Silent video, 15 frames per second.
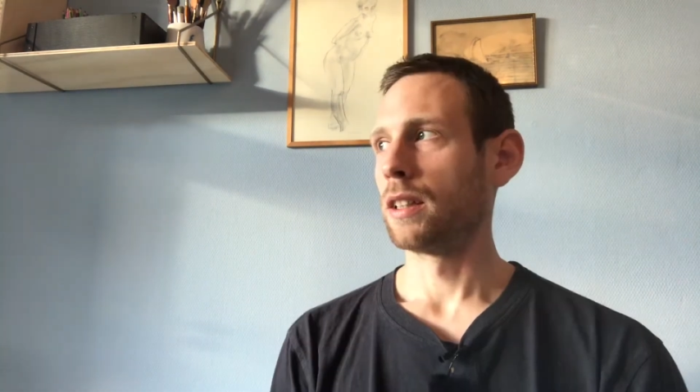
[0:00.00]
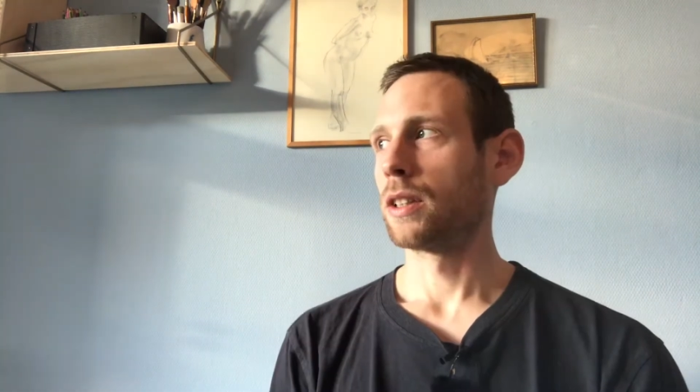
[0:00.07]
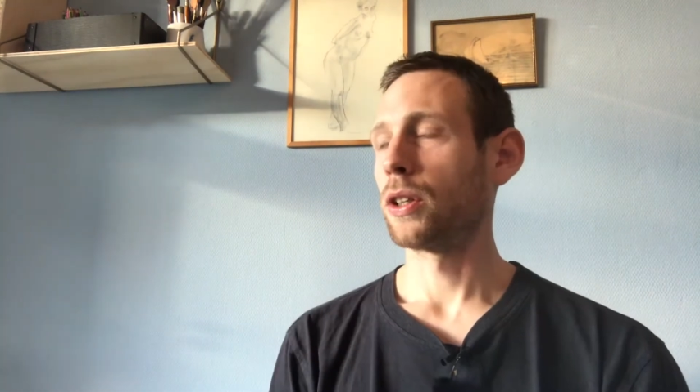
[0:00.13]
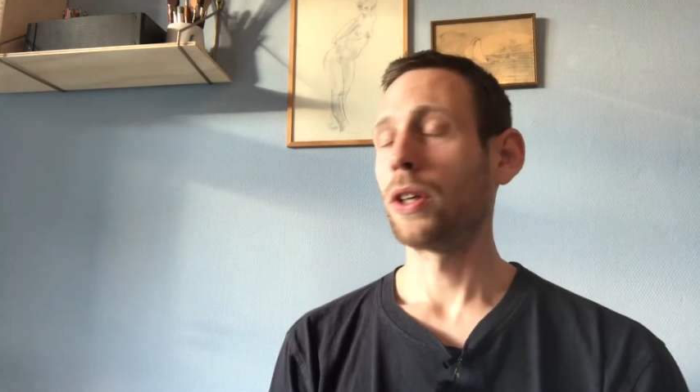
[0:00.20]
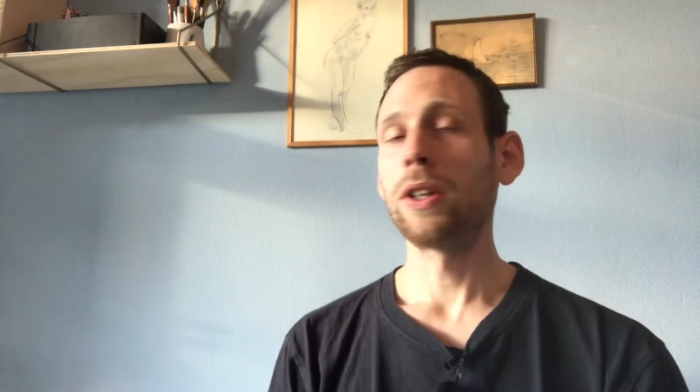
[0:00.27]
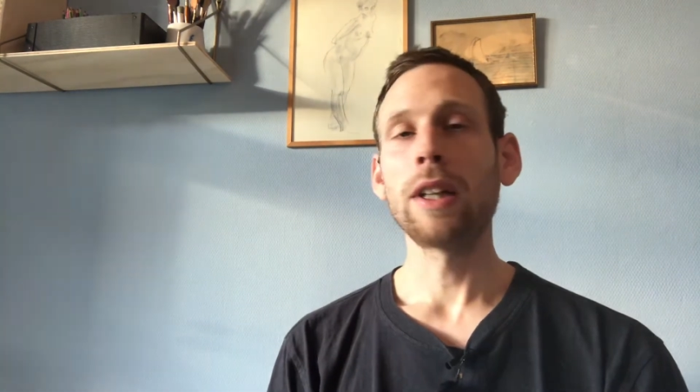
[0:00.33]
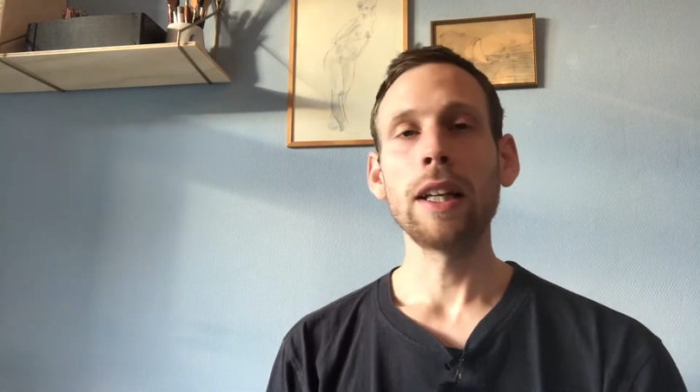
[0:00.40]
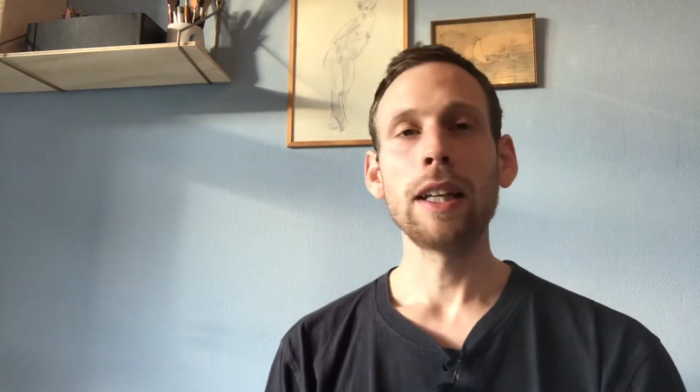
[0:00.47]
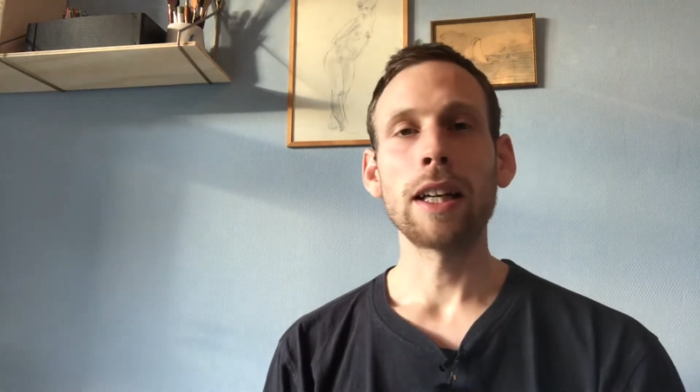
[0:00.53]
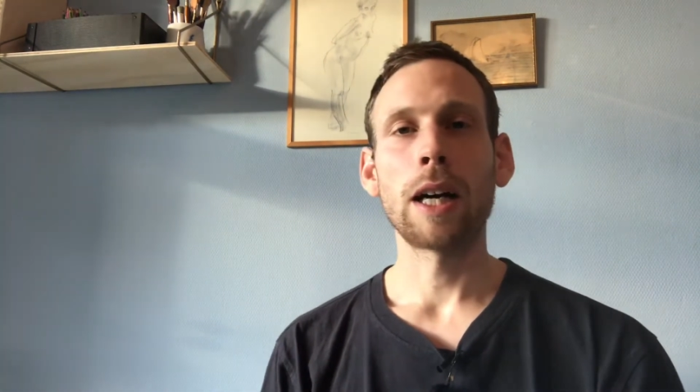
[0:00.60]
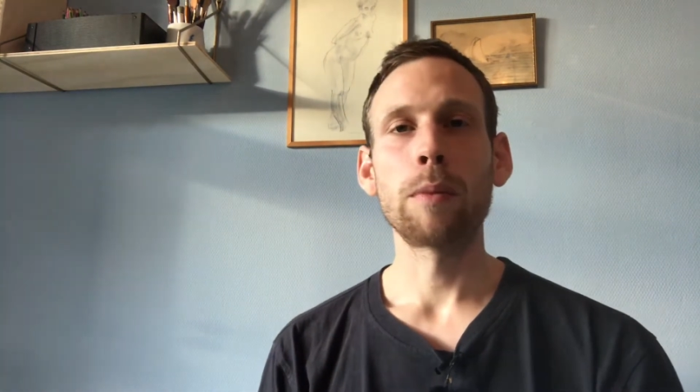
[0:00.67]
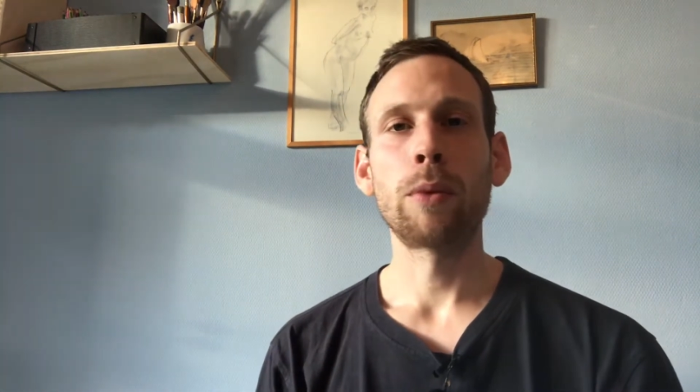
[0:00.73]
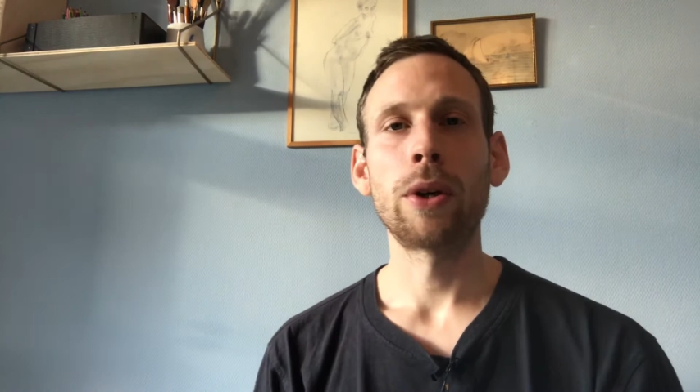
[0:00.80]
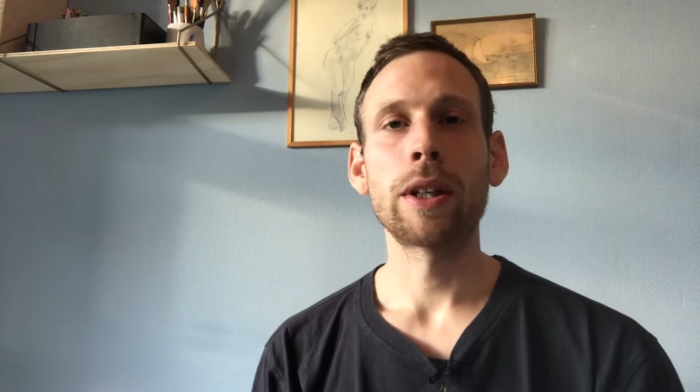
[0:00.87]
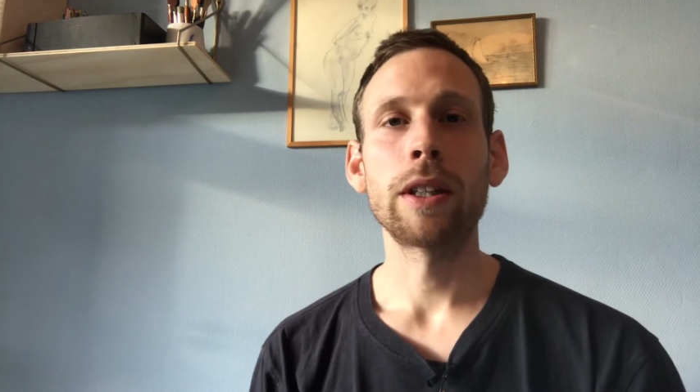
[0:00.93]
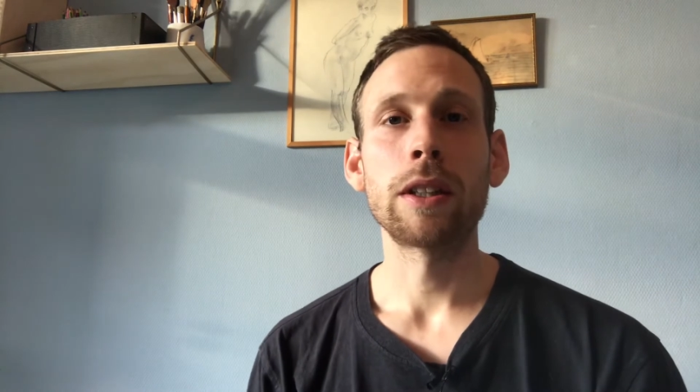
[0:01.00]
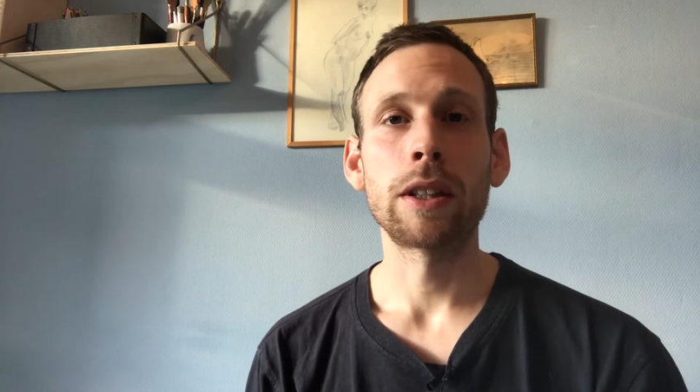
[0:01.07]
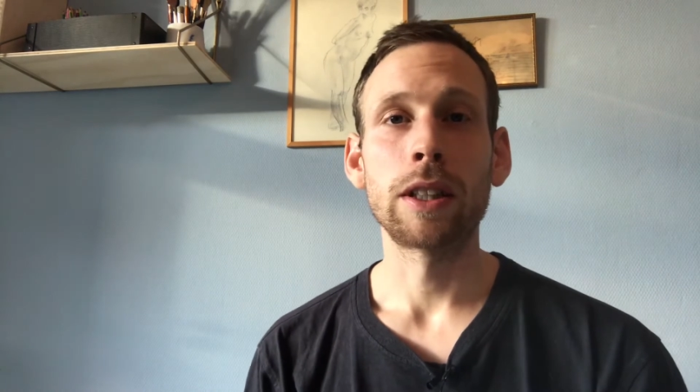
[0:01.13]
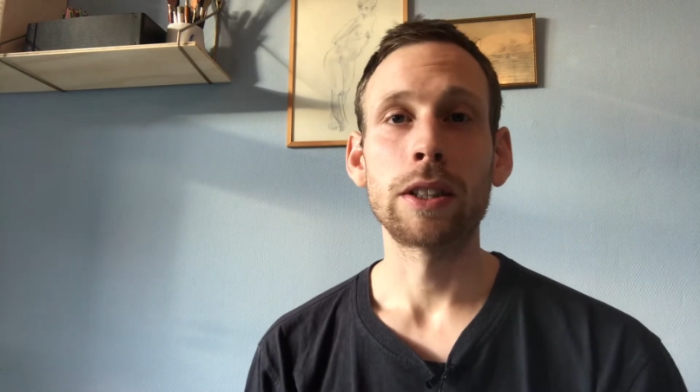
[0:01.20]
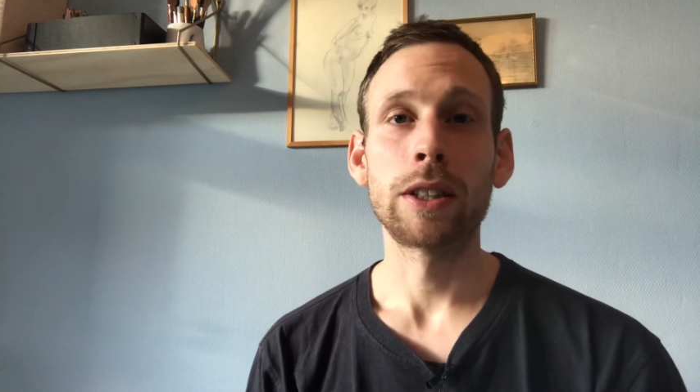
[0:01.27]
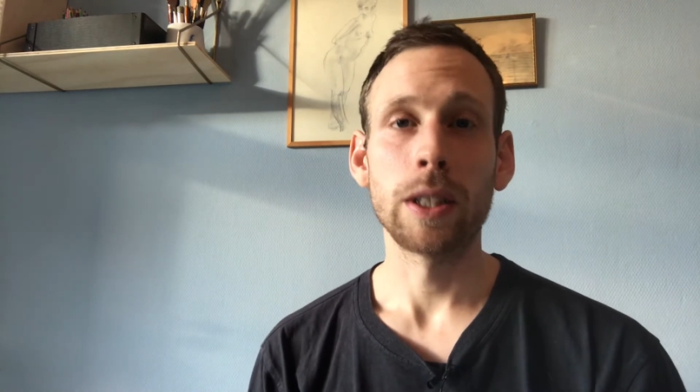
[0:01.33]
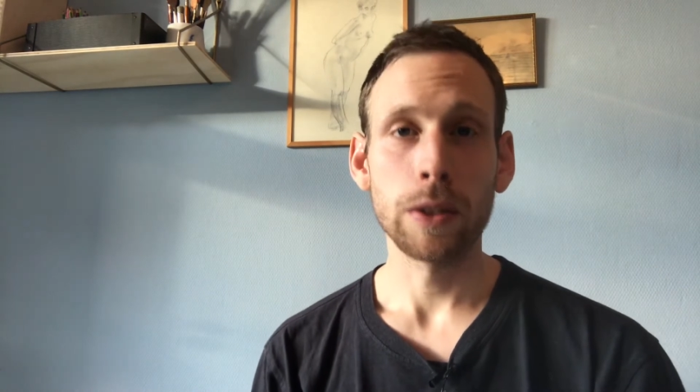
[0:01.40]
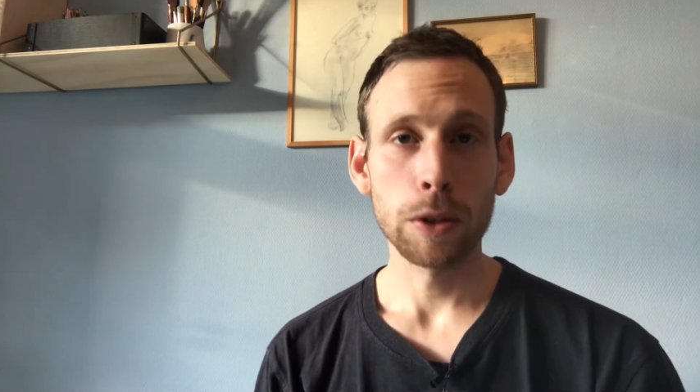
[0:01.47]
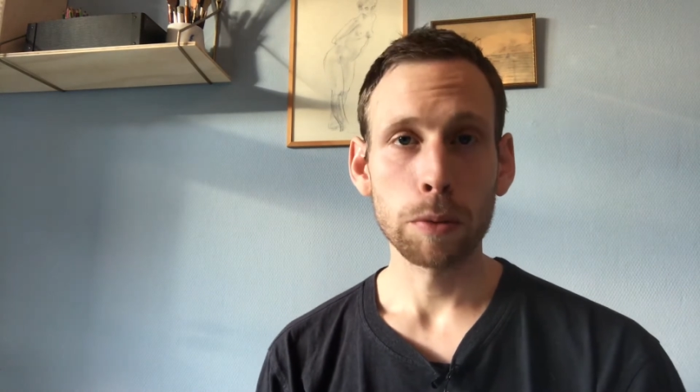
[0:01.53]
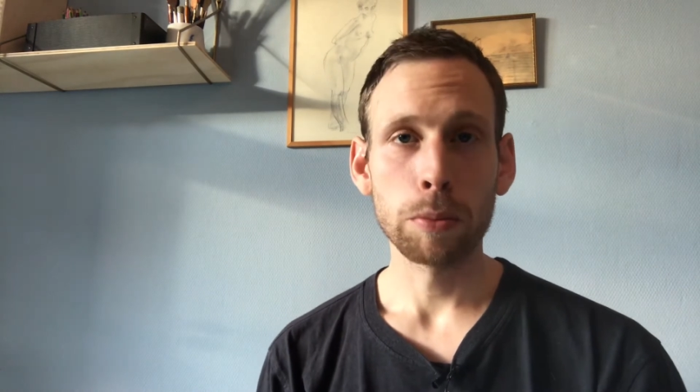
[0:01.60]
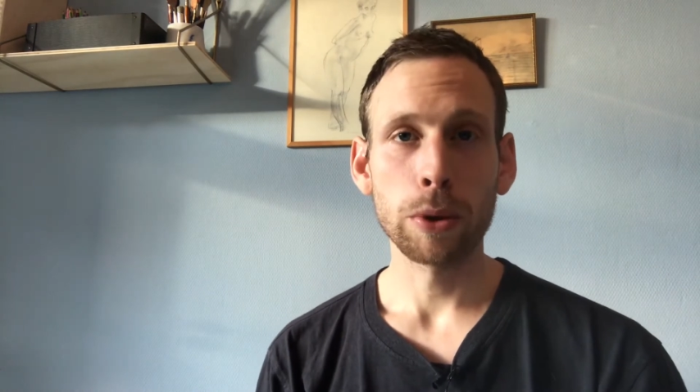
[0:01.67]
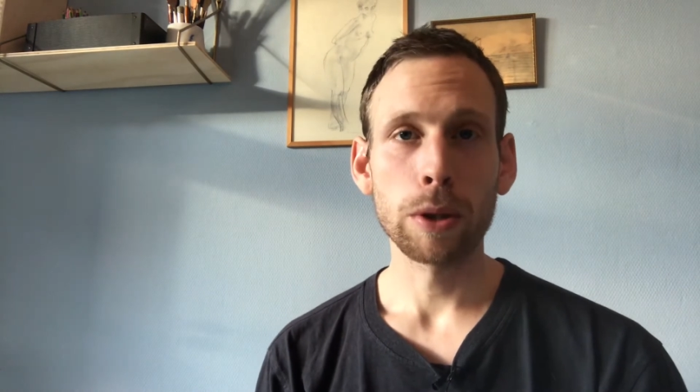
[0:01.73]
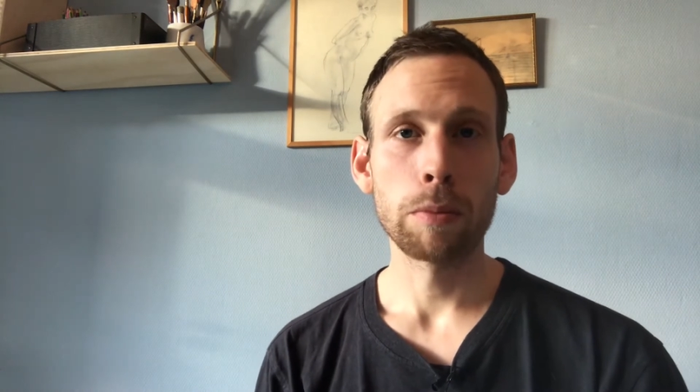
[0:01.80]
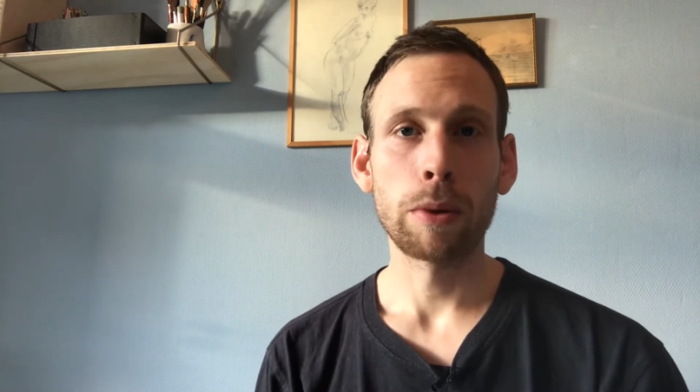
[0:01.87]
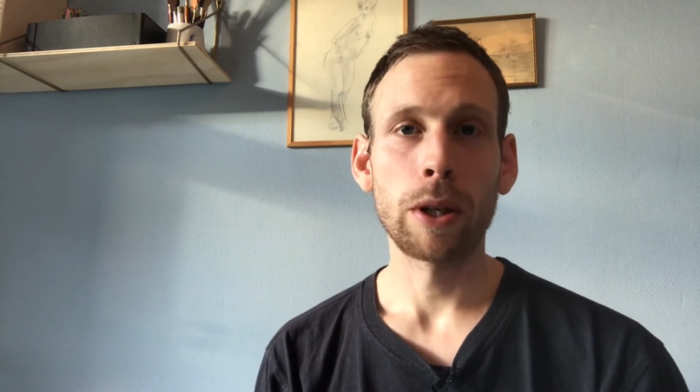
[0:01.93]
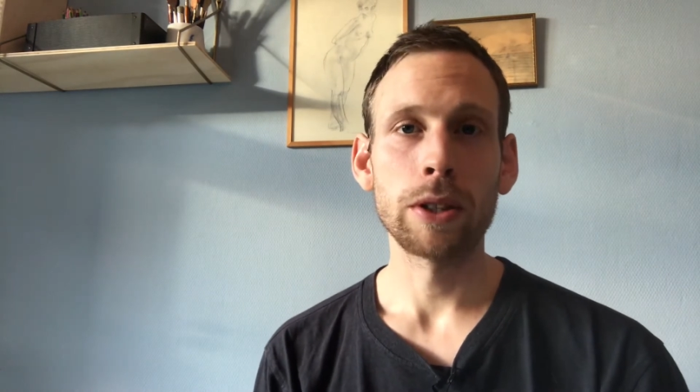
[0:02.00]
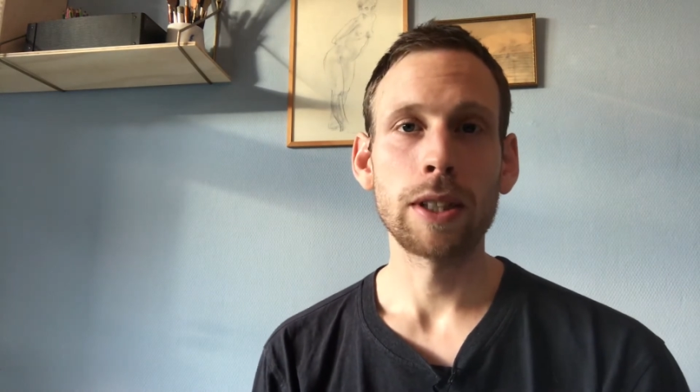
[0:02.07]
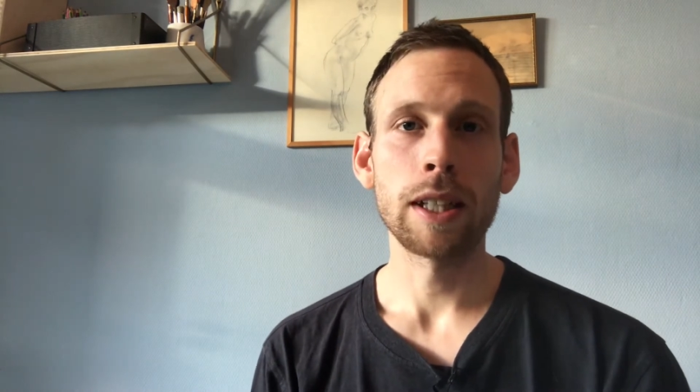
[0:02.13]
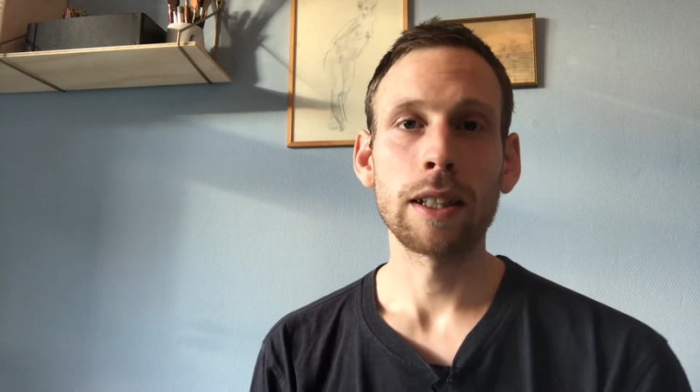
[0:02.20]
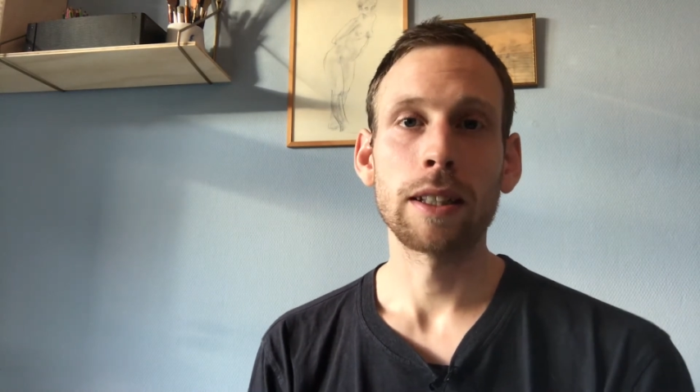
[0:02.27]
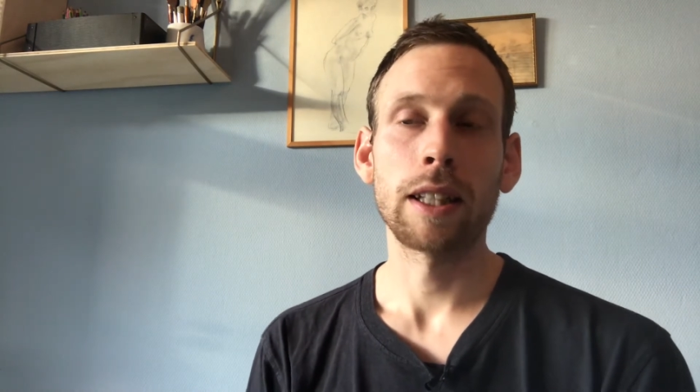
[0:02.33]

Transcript: Currently, I'm working on a children's book project